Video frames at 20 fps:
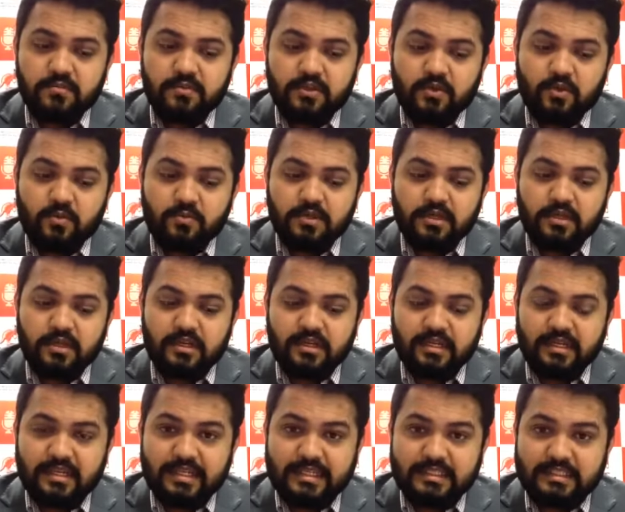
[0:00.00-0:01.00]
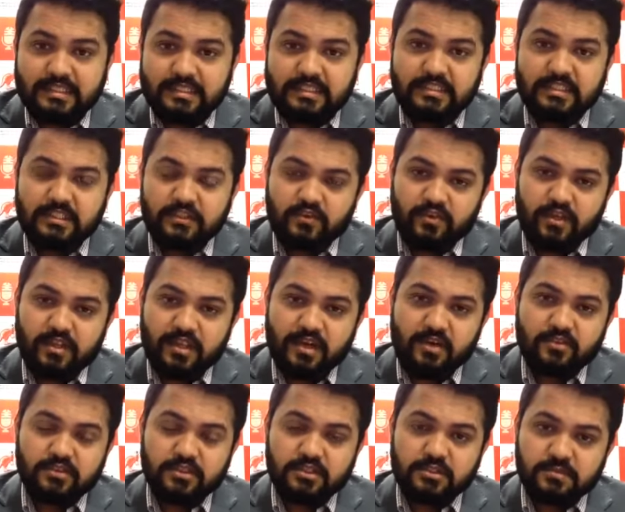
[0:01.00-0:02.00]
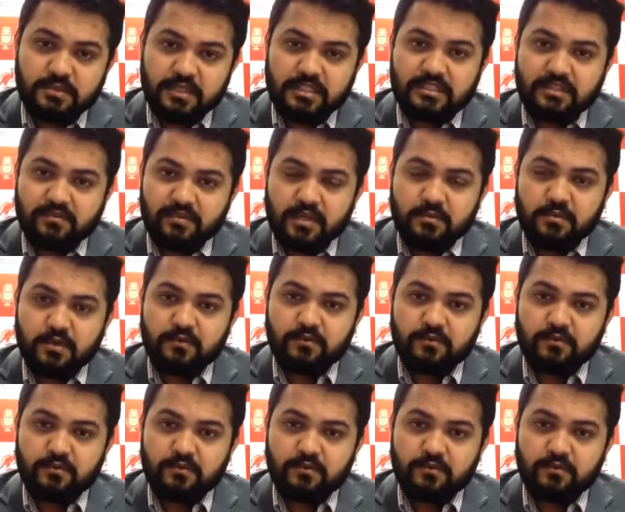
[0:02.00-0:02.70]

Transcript: there will be nearly 63,000 space available for